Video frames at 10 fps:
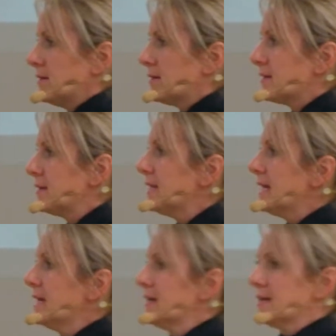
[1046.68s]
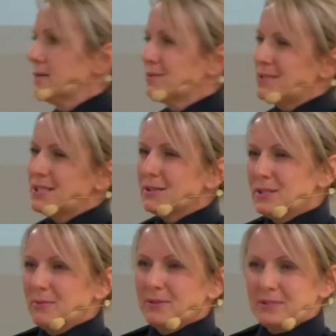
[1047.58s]
on.
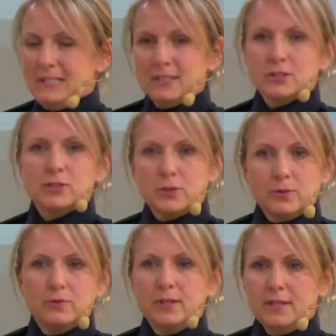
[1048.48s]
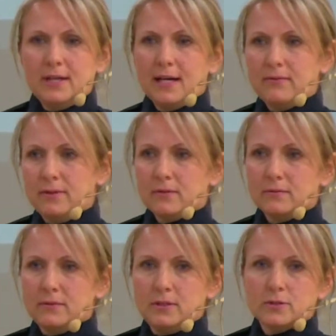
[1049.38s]
Stereotypical teenager too. They did have,
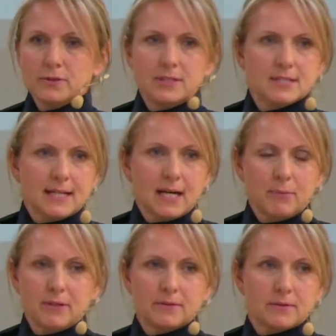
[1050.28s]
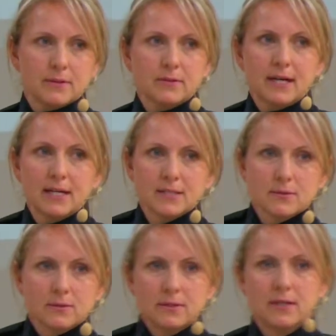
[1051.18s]
the usual things that happen throughout high
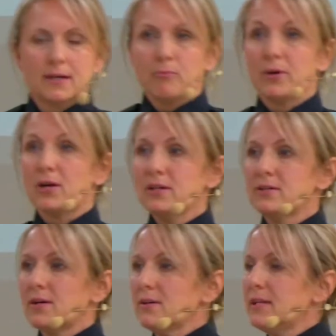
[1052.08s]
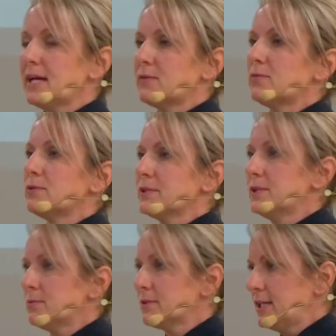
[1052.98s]
school. But all in all, they had a really
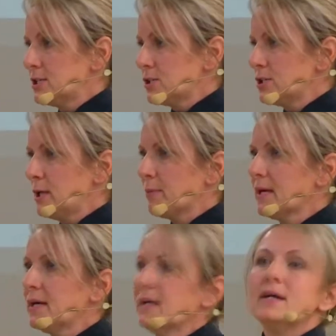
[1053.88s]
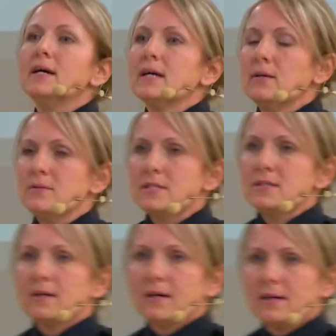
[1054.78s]
good relationship. He
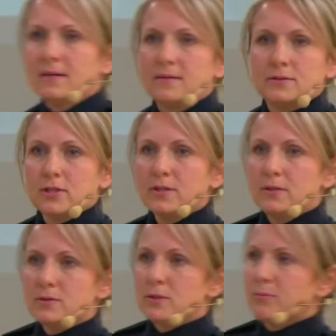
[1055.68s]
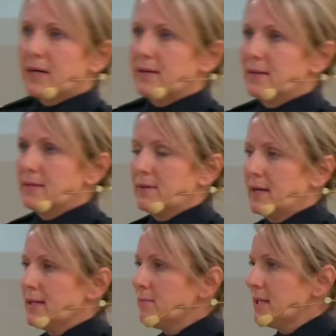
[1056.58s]
wasn't a drug user by
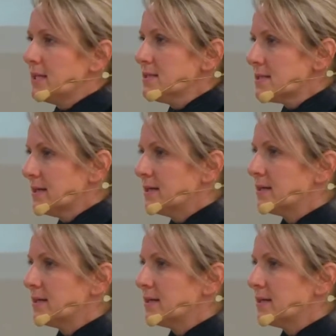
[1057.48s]
any means,